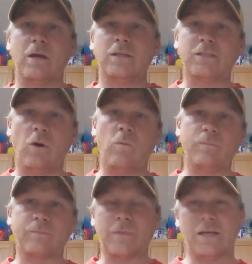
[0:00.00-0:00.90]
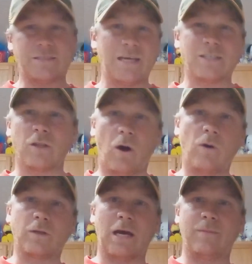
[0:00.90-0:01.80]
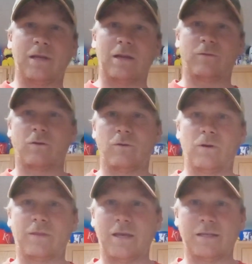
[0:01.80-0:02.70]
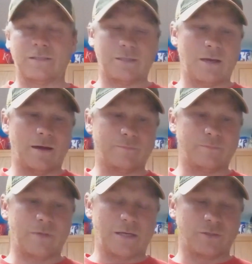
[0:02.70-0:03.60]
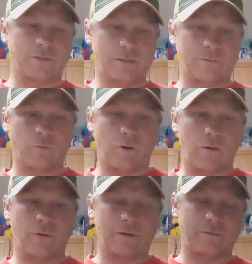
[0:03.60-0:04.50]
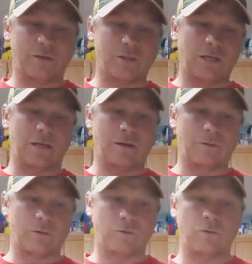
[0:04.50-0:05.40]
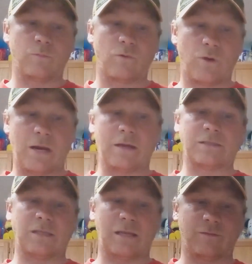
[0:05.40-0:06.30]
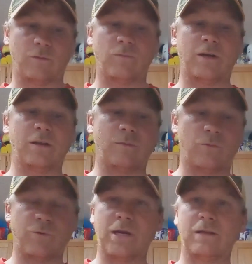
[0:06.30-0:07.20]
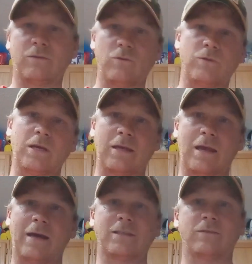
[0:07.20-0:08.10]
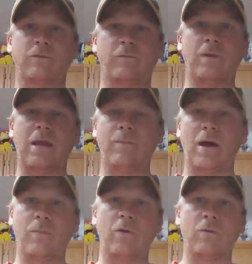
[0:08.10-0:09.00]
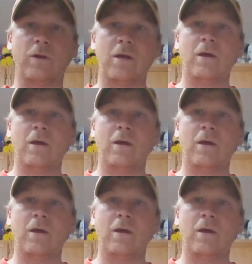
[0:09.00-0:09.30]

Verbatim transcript: So it takes a long time to get on to Kerr. I think it's uh, actually to where I wanted to fish at down there to the marina because I'd have to run to the marina to get gas from in my boat.